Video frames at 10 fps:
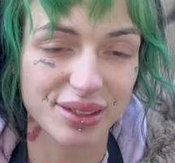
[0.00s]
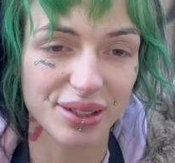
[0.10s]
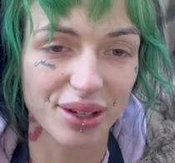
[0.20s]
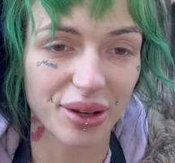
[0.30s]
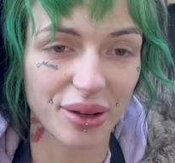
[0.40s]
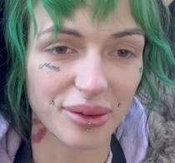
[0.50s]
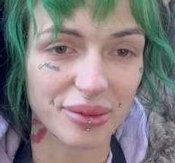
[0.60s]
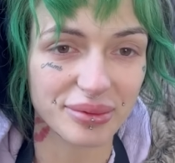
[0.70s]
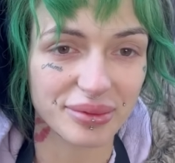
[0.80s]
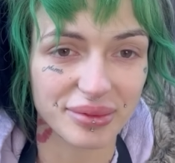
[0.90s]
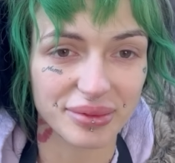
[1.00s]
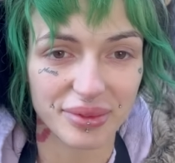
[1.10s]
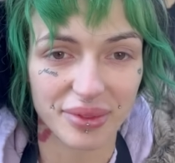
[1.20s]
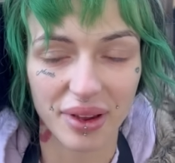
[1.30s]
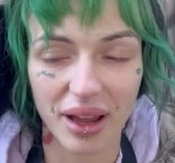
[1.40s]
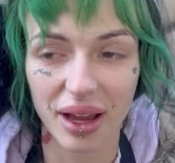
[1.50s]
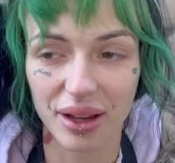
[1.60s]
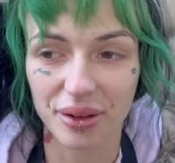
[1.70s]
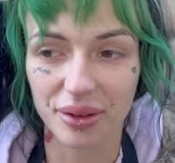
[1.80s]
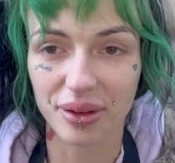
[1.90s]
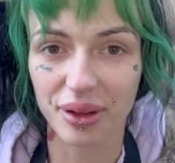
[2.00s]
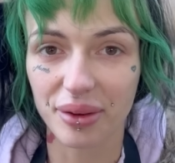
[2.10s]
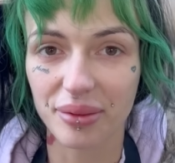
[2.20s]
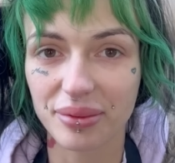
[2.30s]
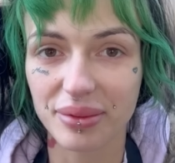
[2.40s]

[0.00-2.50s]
So, I don't know.